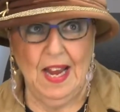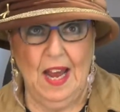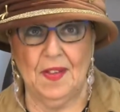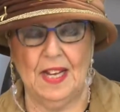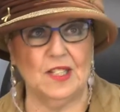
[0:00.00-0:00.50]

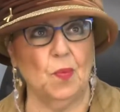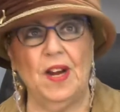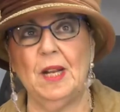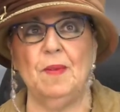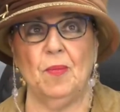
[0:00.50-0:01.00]
And then I said,
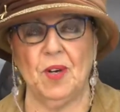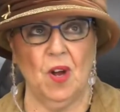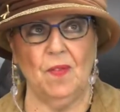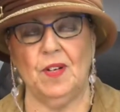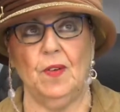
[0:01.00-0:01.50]
wait a minute, we don't
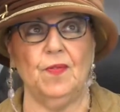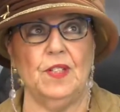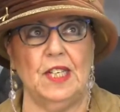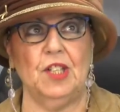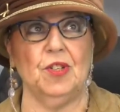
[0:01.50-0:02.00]
have enough
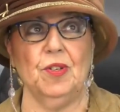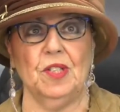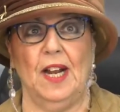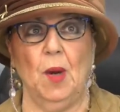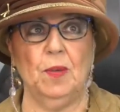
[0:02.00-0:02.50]
teachers,
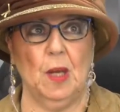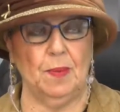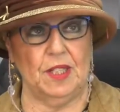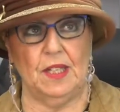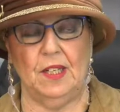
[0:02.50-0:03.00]
and I opened up
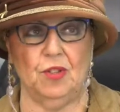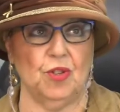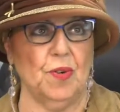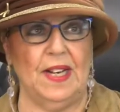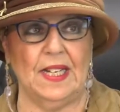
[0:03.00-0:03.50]
a teacher
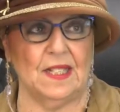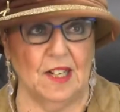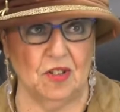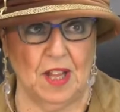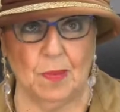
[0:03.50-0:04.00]
training
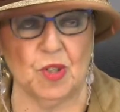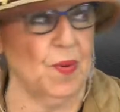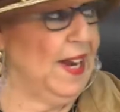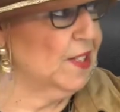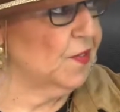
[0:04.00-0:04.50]
center that was
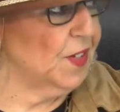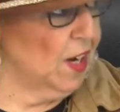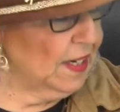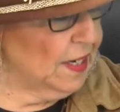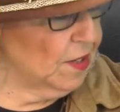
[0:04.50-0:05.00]
granted for
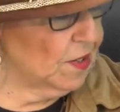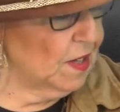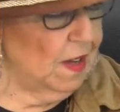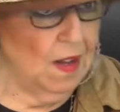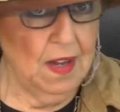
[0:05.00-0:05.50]
9 years.
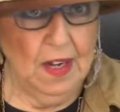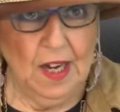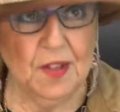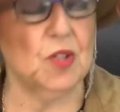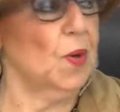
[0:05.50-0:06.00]

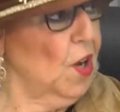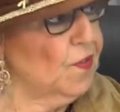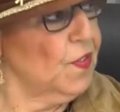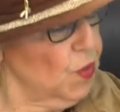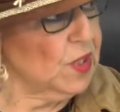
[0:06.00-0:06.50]
And this went on
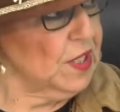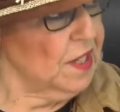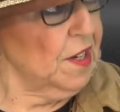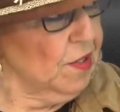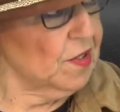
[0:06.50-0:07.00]
for
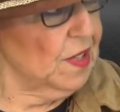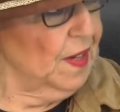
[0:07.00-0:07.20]
14 years.